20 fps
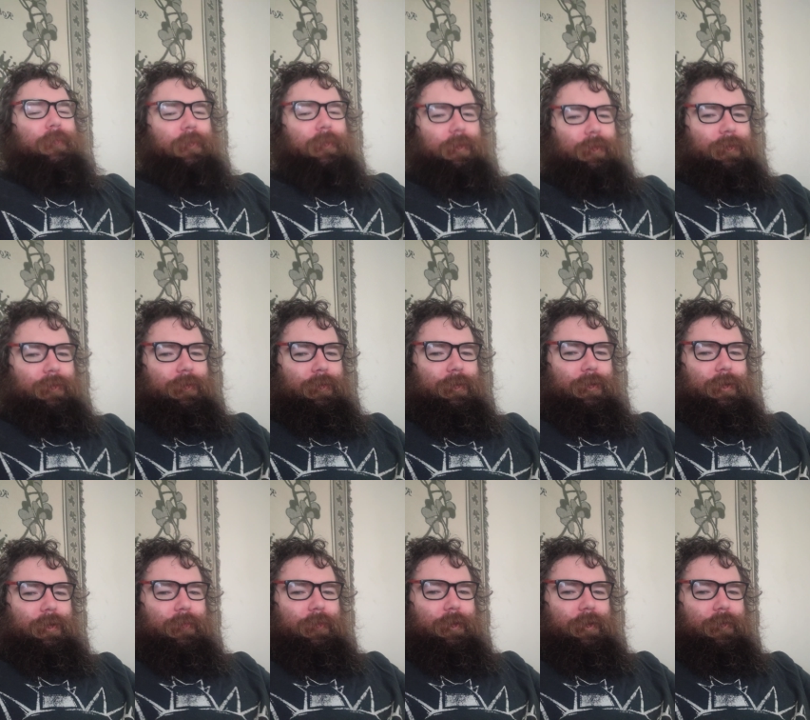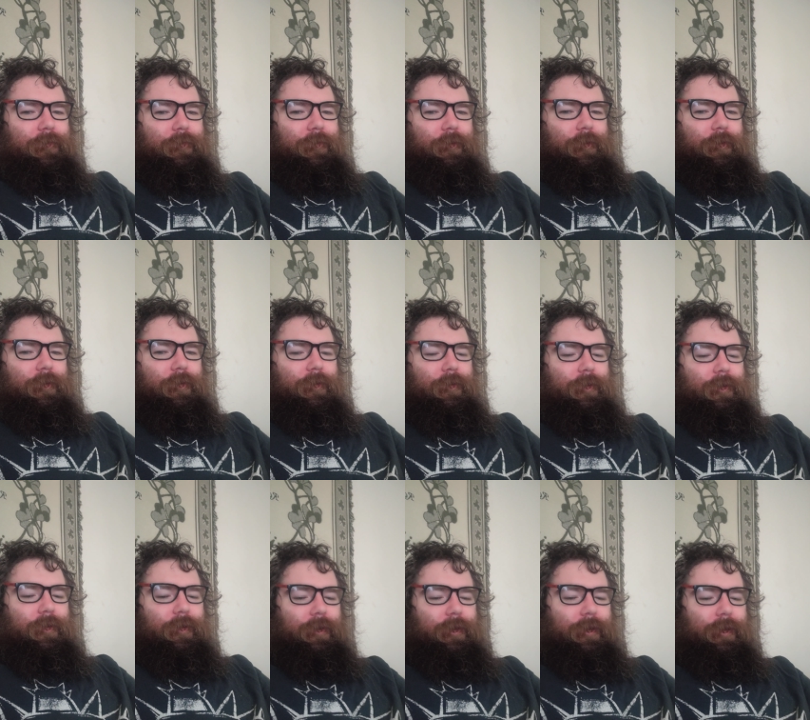I'm looking forward to it.
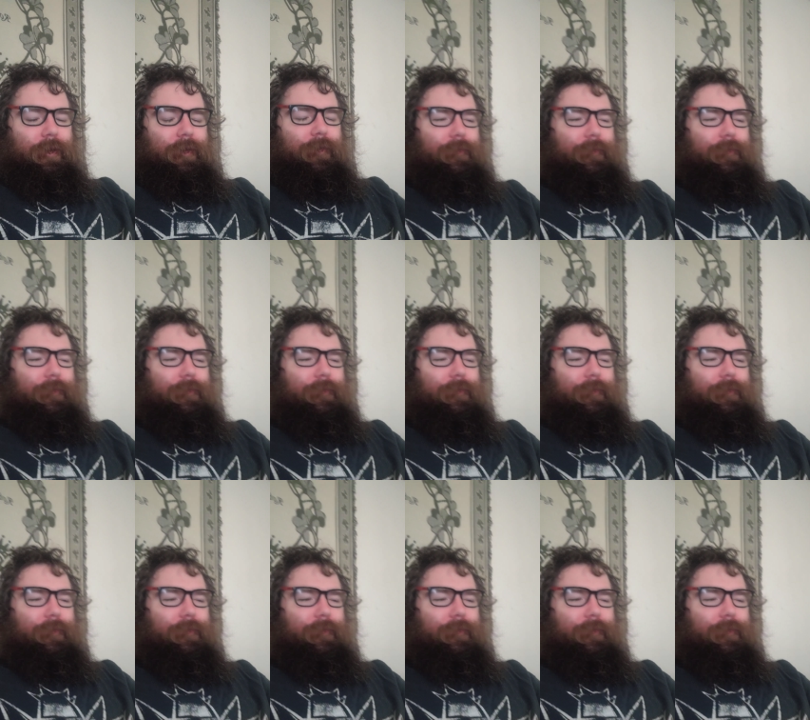Yeah.